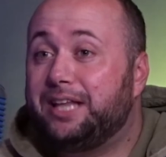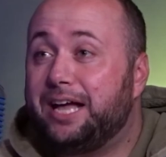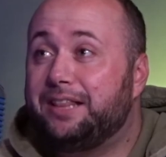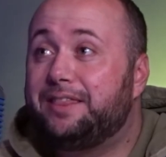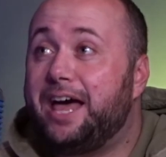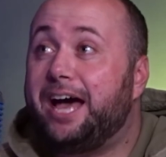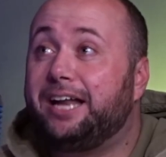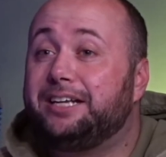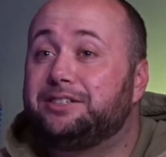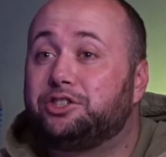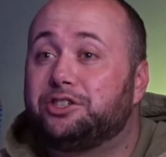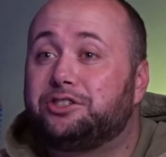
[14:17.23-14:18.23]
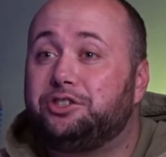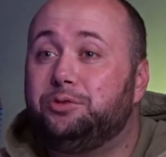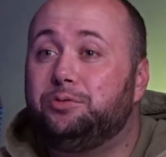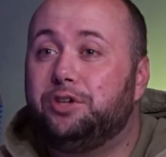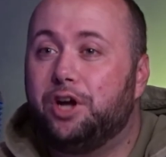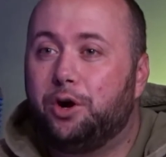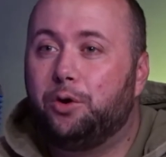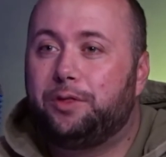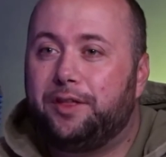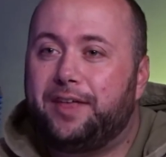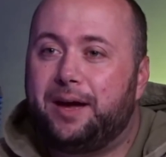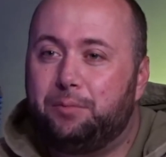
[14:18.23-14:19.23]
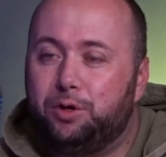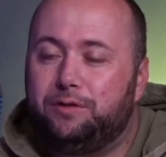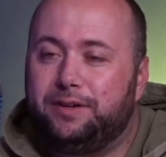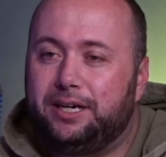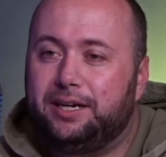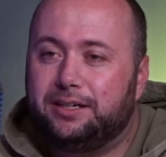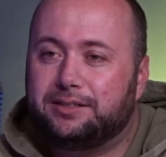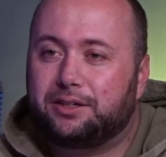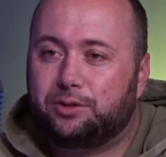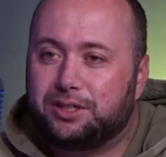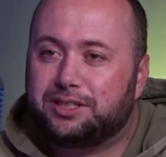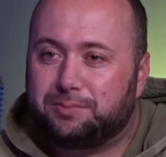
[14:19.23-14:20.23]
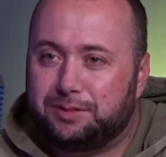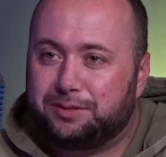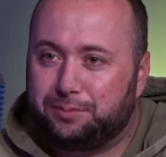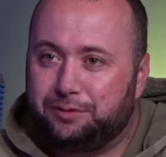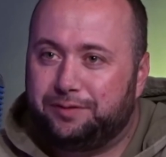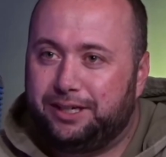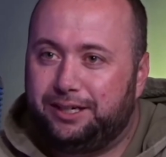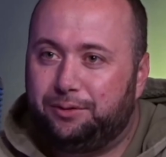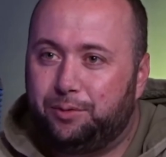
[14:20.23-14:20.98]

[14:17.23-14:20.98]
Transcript: that is just, you know that movie is a Christmas movie